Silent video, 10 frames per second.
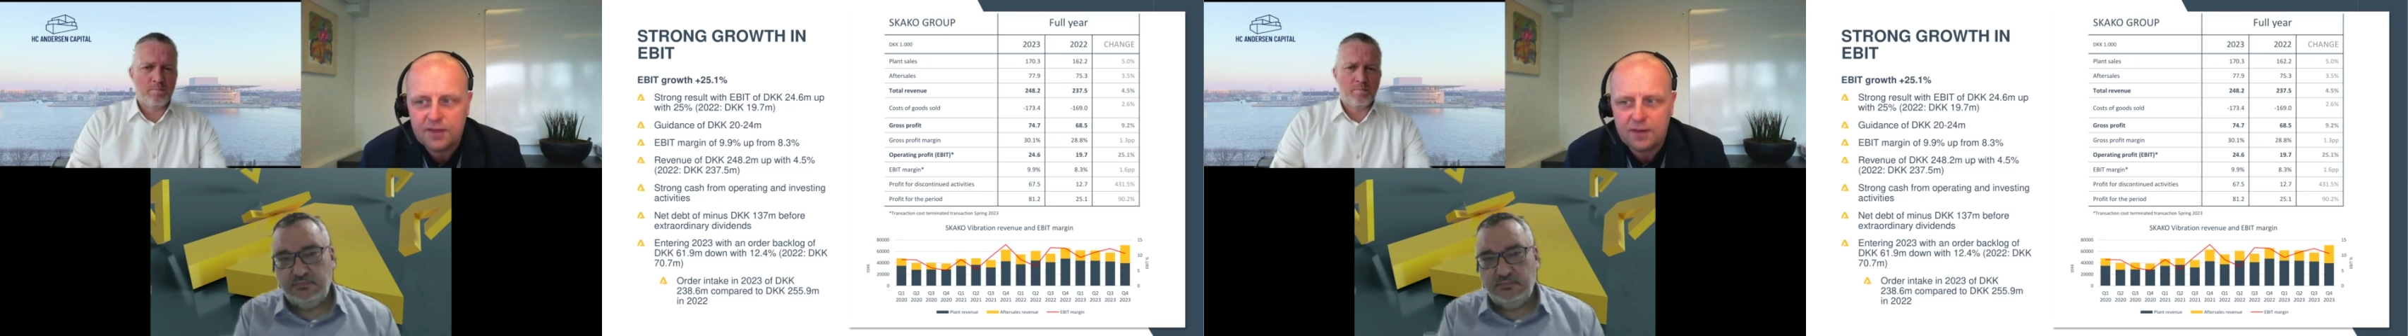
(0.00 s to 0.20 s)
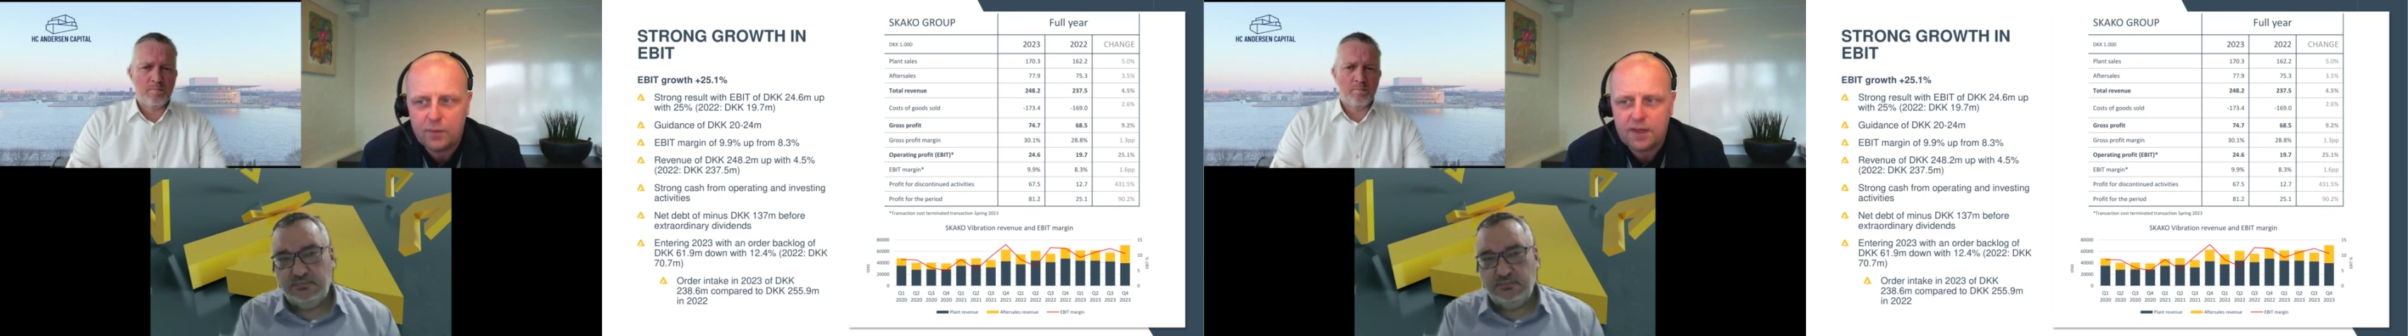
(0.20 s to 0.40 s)

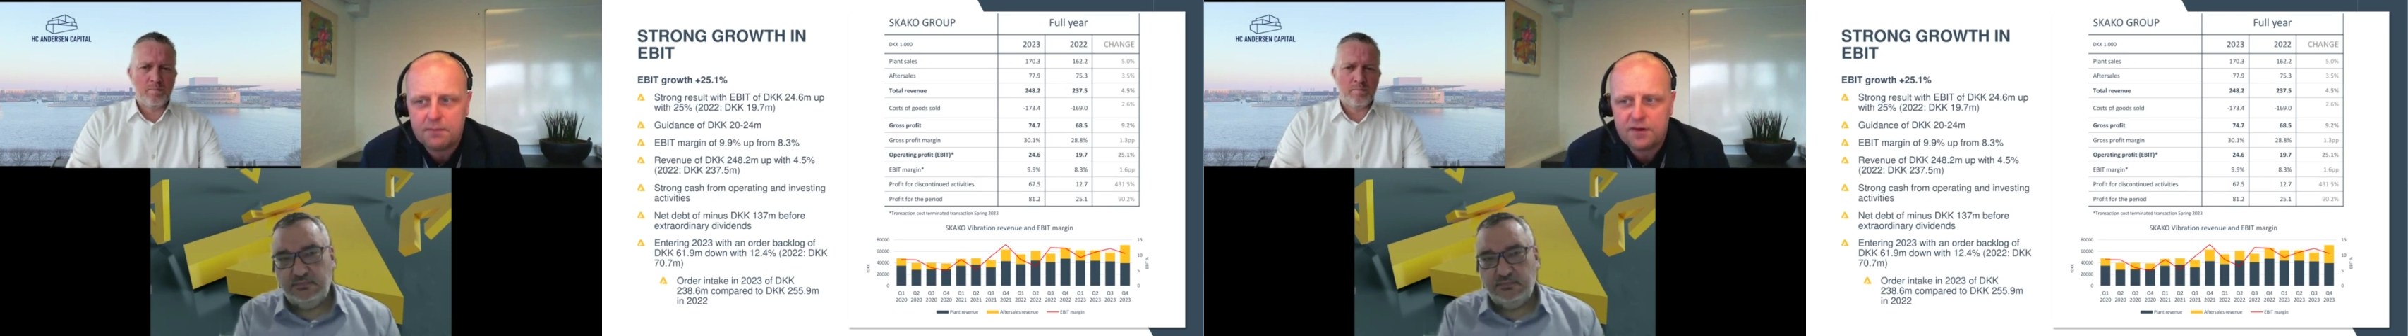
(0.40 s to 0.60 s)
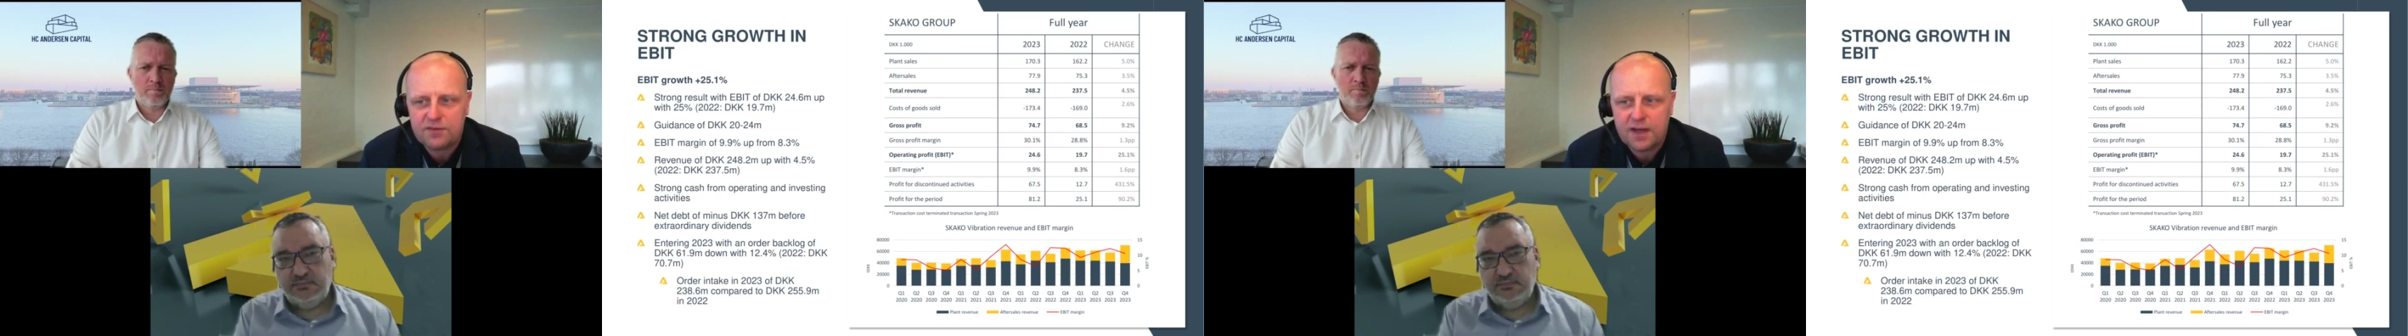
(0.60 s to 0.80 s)
that we
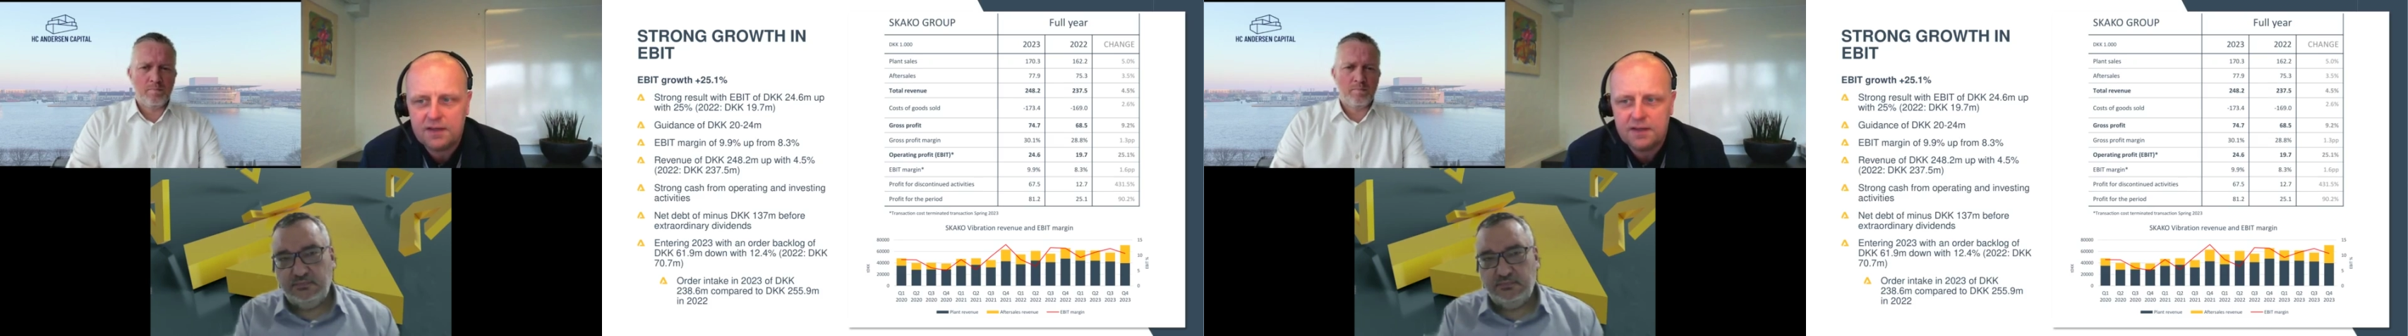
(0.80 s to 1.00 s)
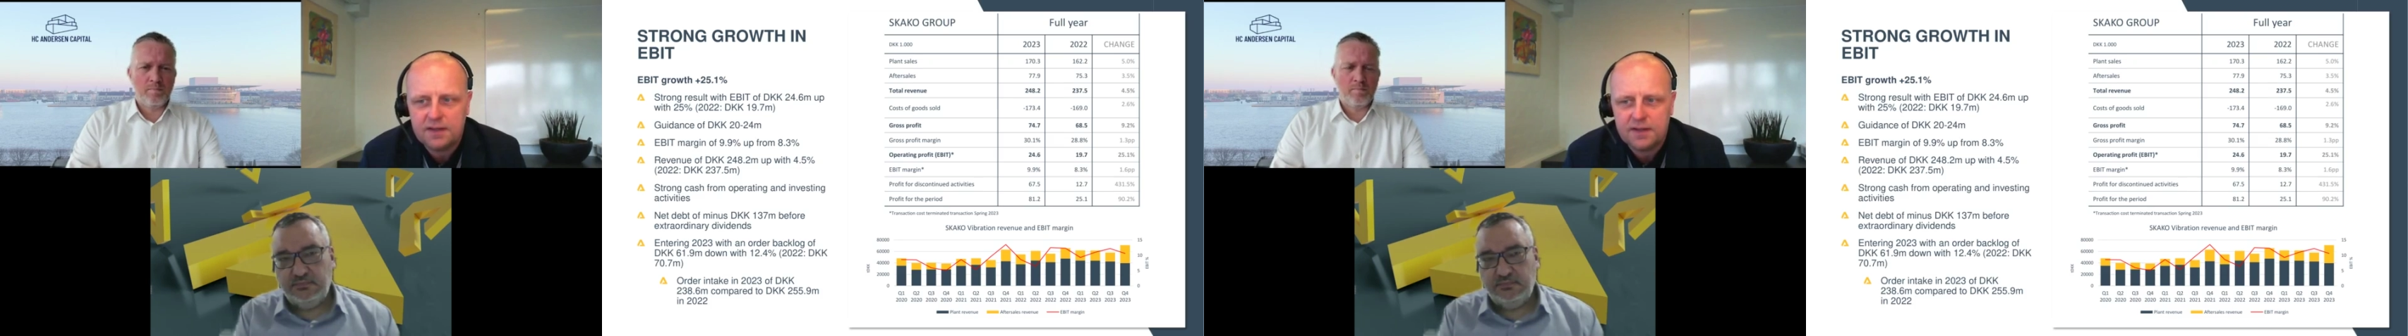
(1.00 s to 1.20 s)
can
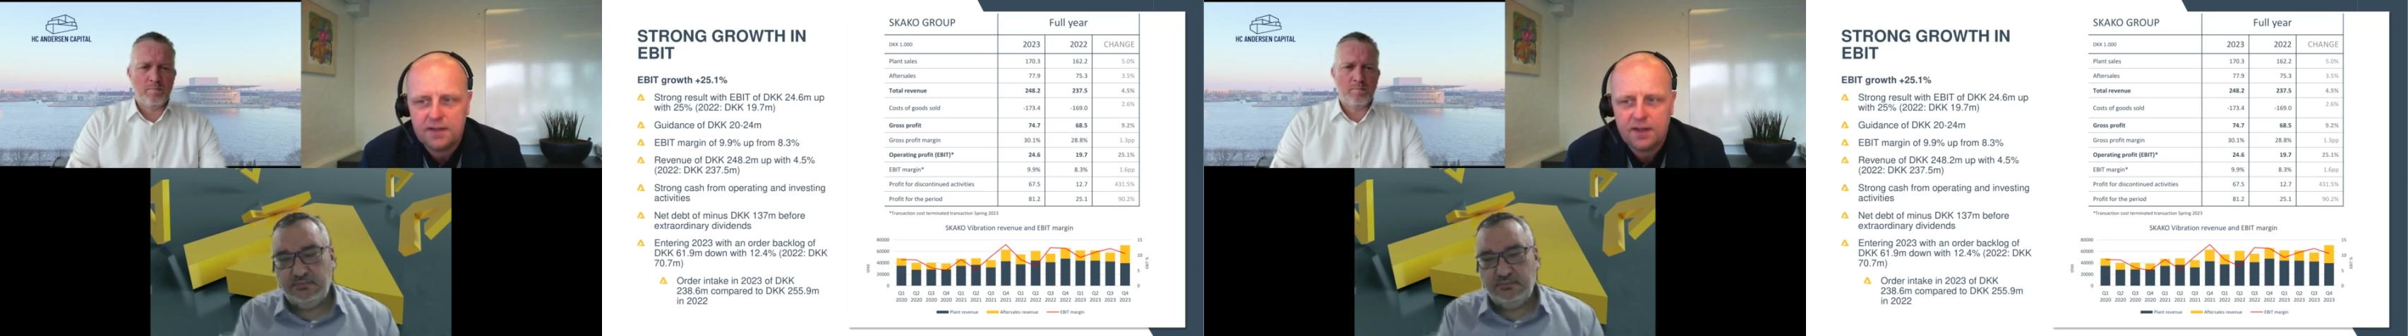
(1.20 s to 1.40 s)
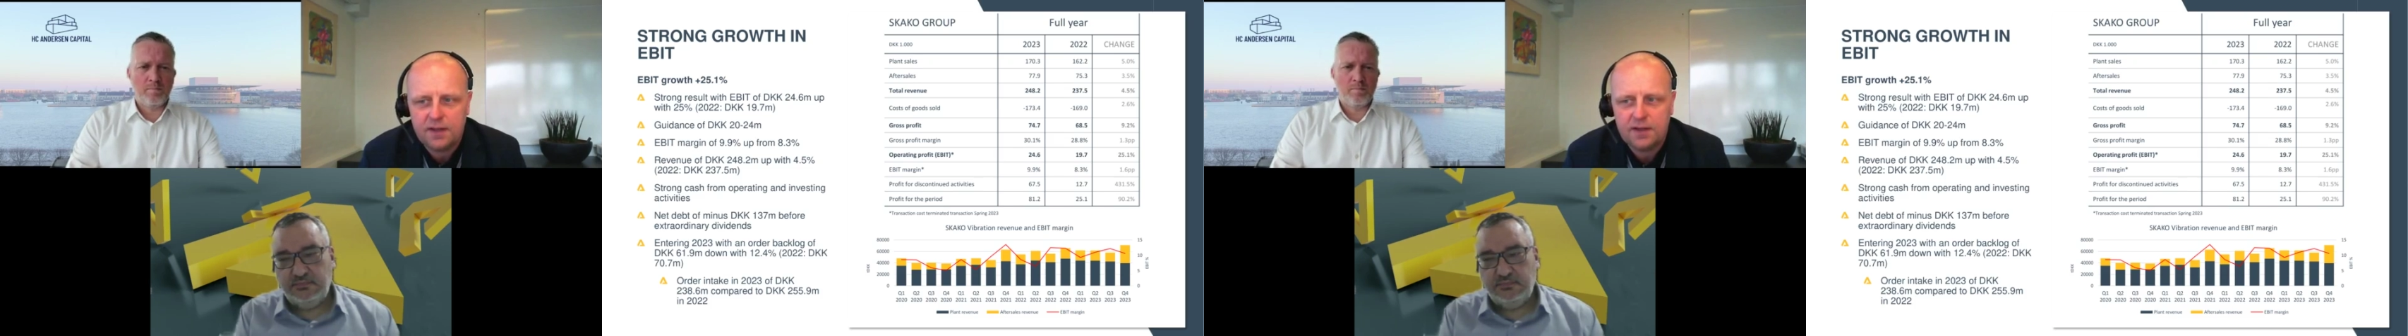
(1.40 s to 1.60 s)
maintain
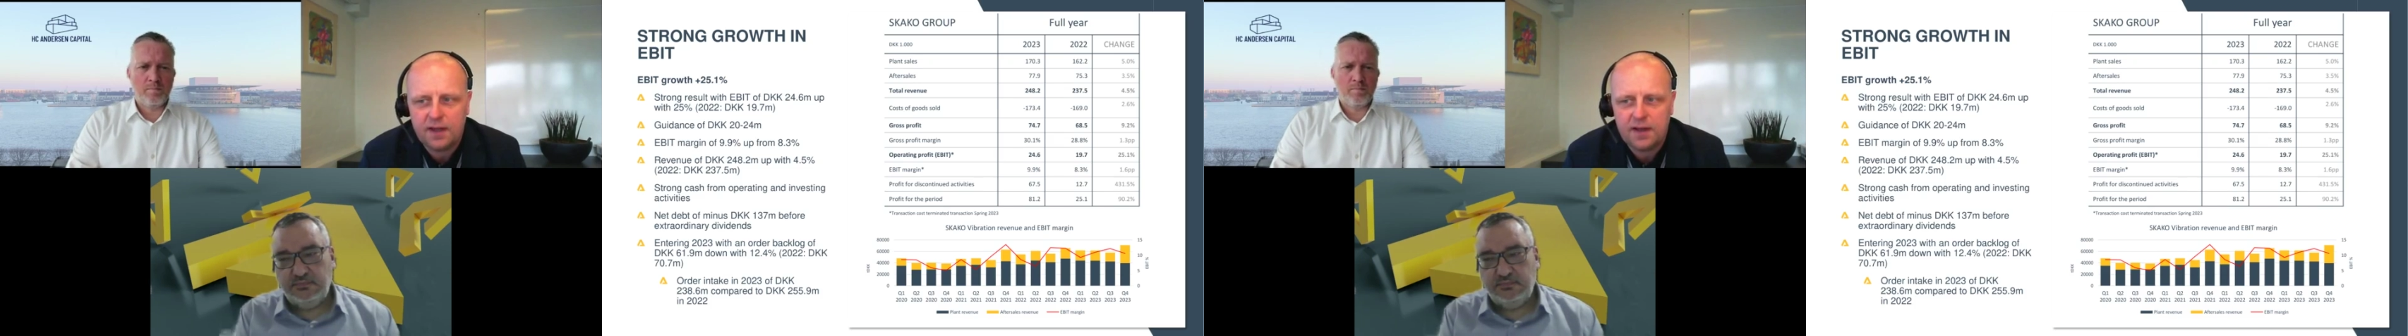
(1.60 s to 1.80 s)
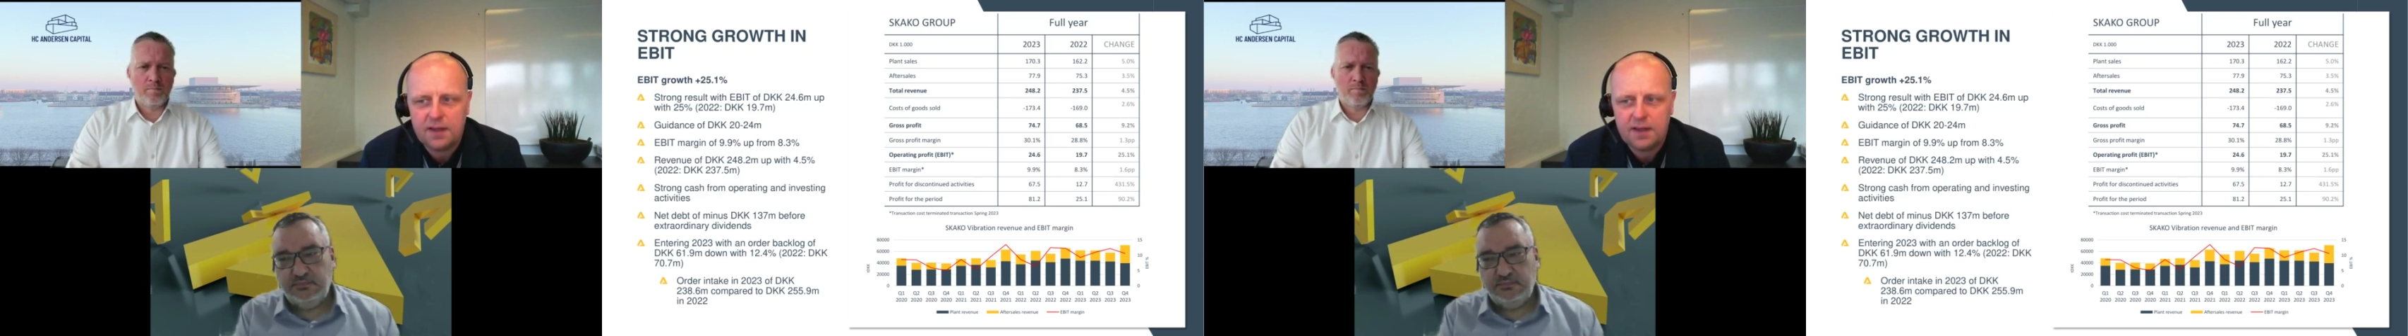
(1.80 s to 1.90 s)
an